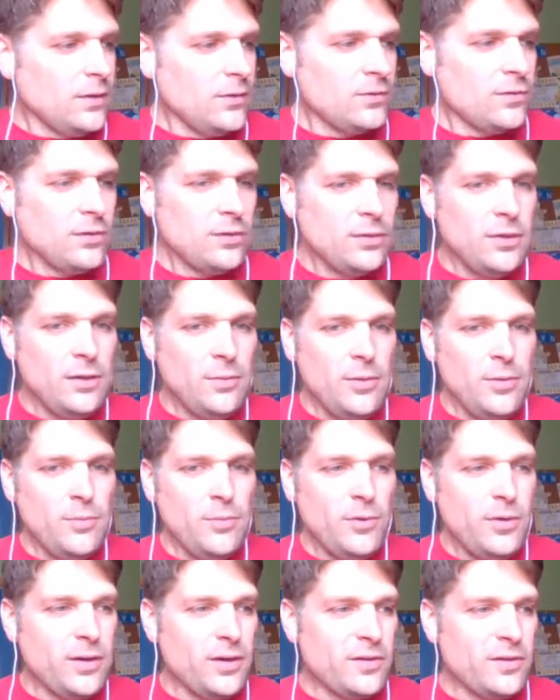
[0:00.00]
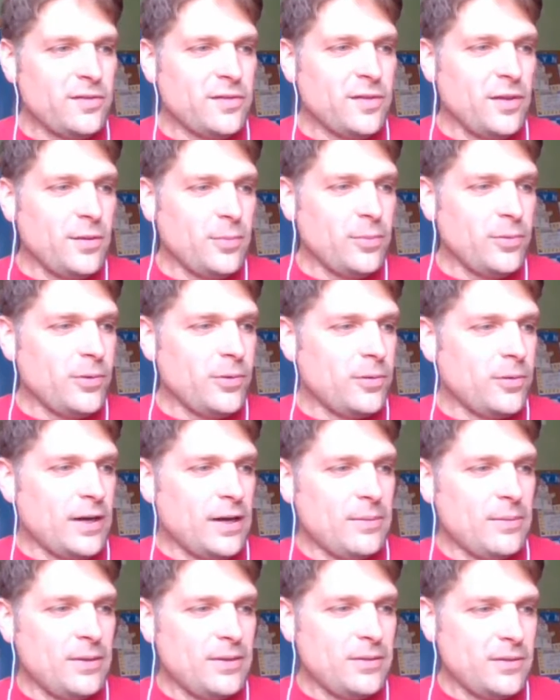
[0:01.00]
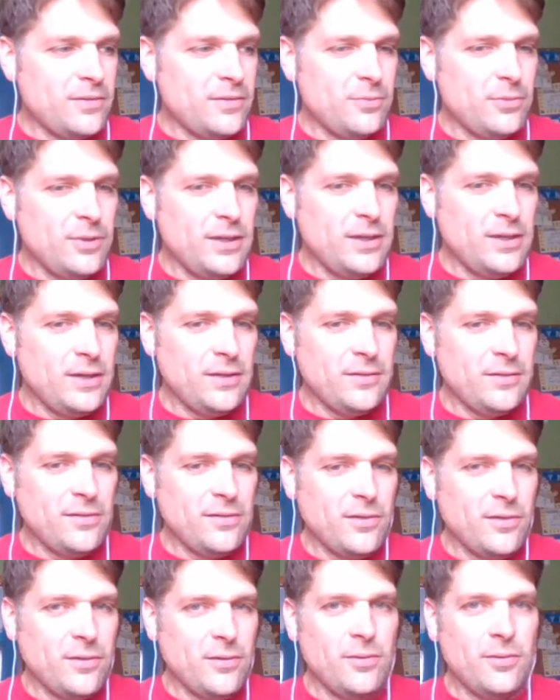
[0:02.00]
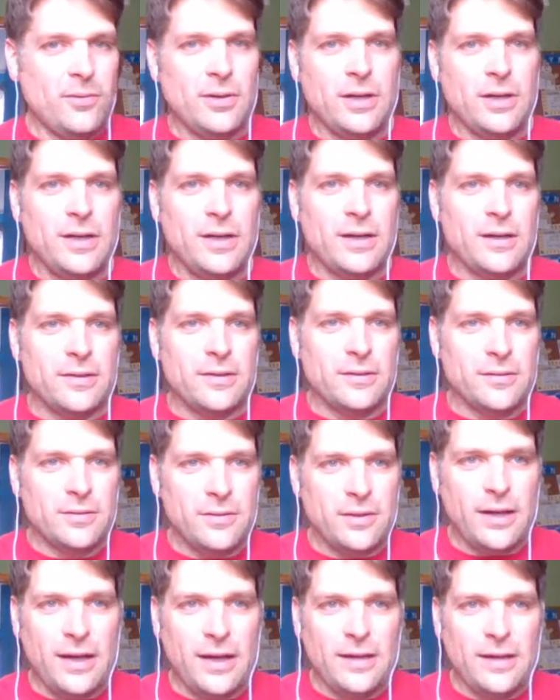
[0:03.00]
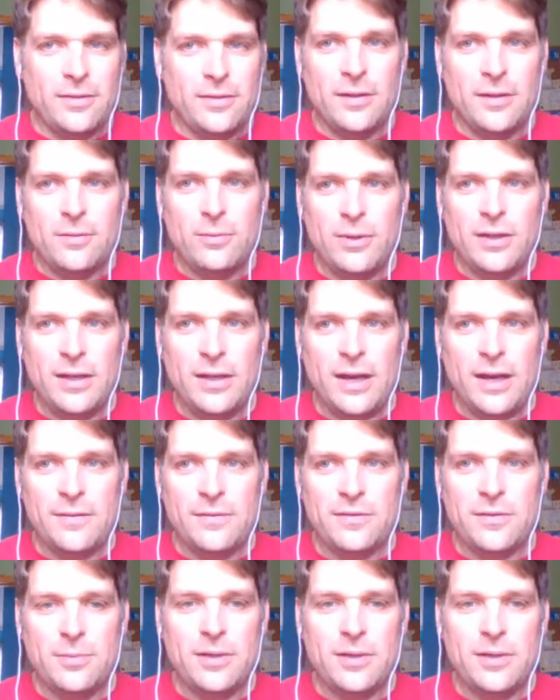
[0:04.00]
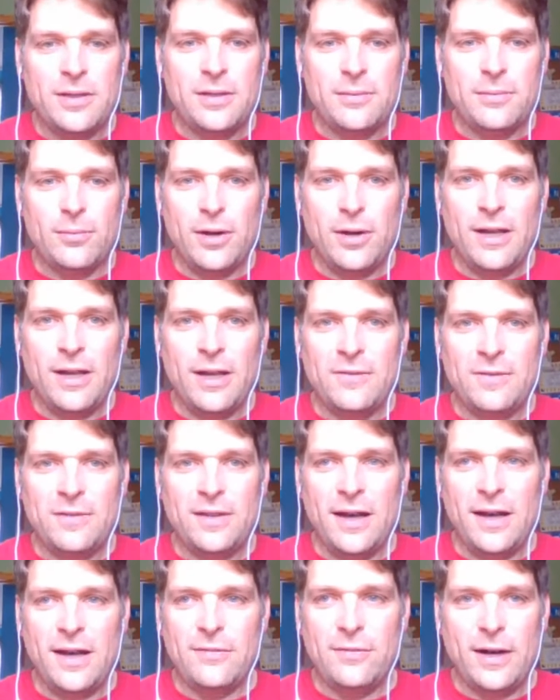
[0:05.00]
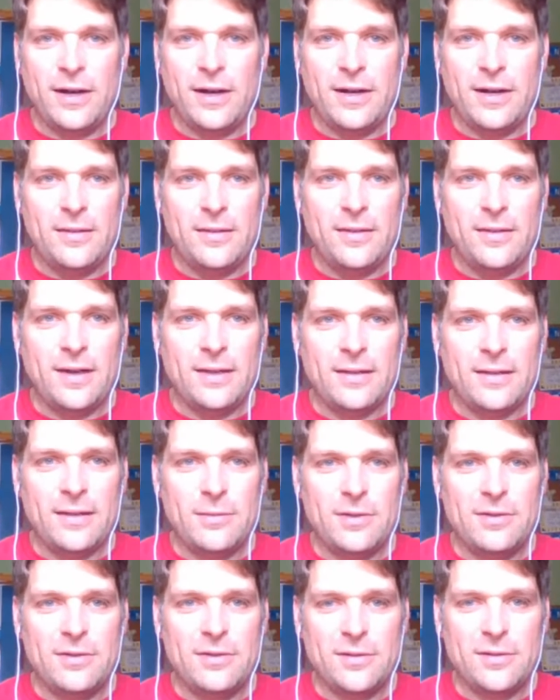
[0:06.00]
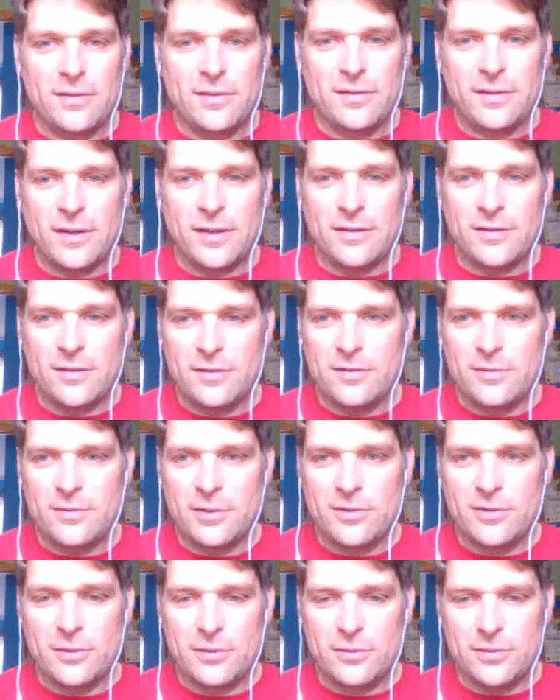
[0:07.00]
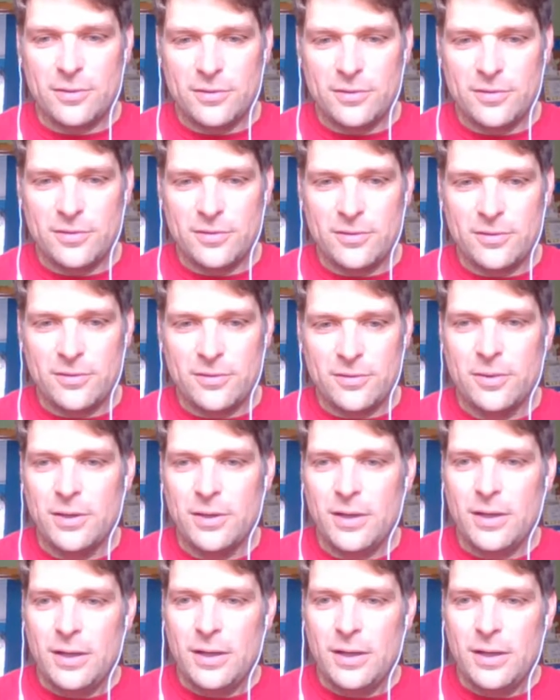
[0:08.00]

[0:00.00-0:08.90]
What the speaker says: There's a little bit more Excel programming this week, and so I think we have to be brave and dive right into that. Give me just a second to switch over to